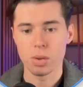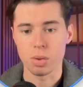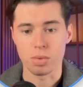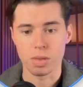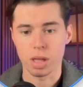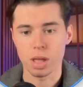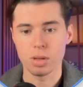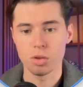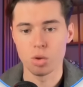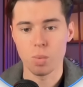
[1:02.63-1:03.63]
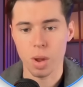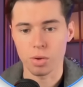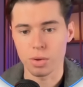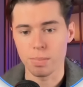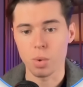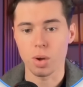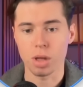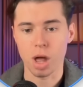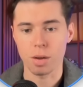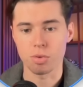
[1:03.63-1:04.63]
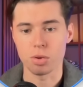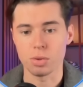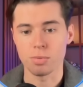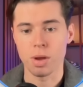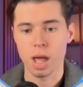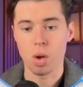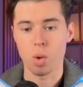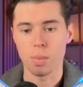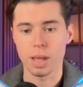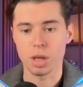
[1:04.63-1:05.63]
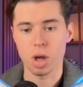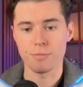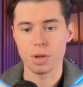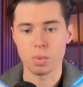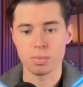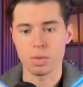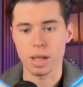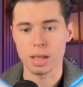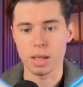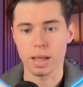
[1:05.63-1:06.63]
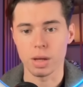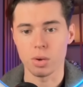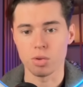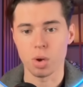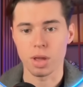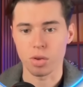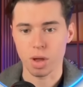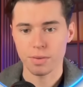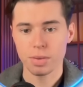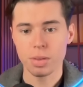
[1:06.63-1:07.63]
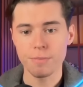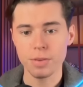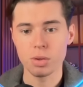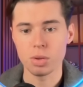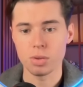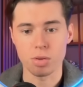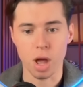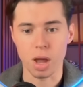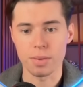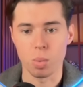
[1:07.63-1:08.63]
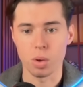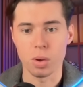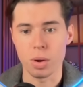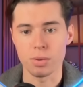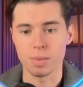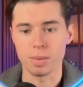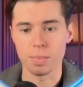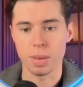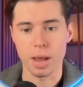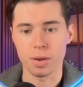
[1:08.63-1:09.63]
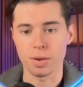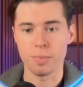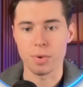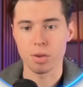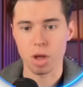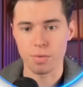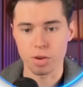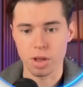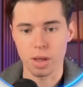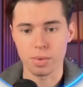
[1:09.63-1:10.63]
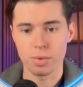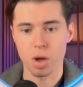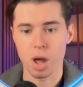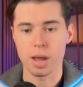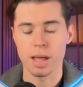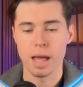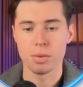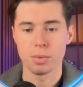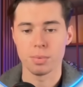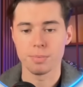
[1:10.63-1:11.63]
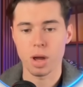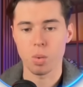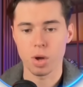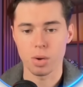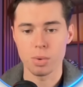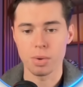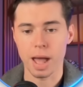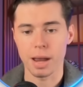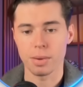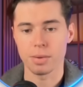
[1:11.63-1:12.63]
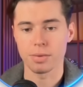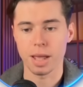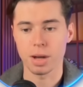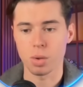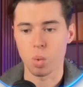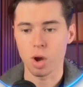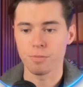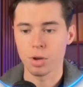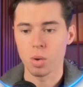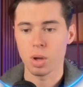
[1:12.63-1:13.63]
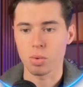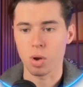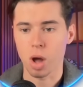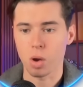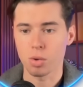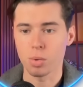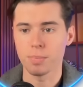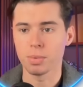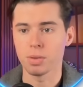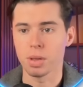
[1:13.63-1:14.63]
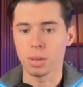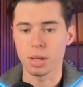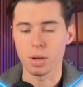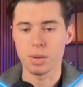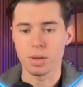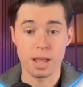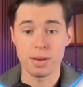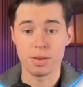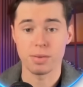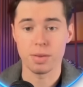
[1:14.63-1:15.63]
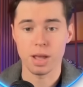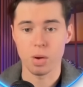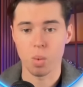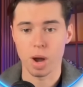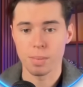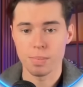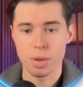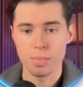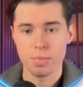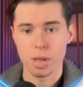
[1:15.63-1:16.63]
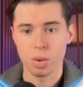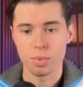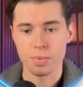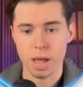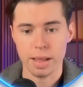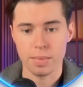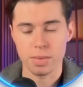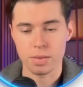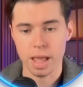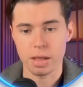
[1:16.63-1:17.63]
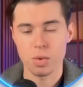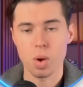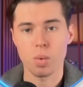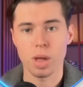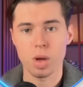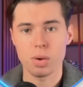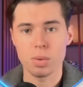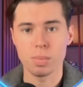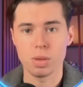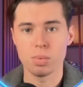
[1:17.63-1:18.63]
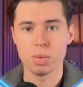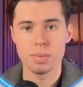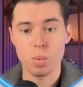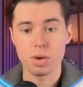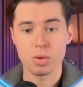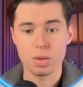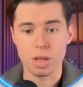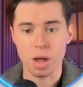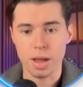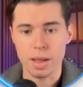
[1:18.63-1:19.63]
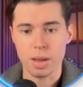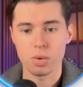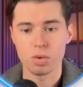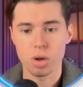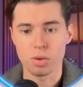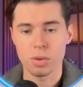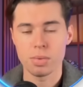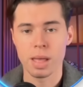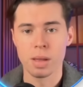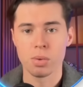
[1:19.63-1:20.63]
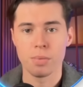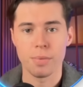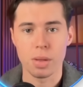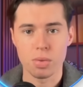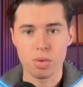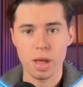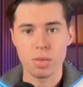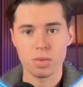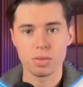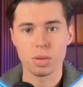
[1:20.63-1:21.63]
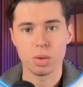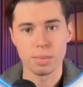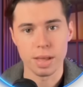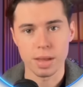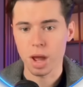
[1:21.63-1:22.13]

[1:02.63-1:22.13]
you'll see the two most important options for how we'll make our videos today, and here is where the rest of the features are. We'll look at some of them later. The first option is talking actors, and we'll use that in the second workflow, so I'll also revisit it later. And then the second one is videos, and that's exactly what we're going to be using. When you click on it, you'll notice the interface changes a little bit.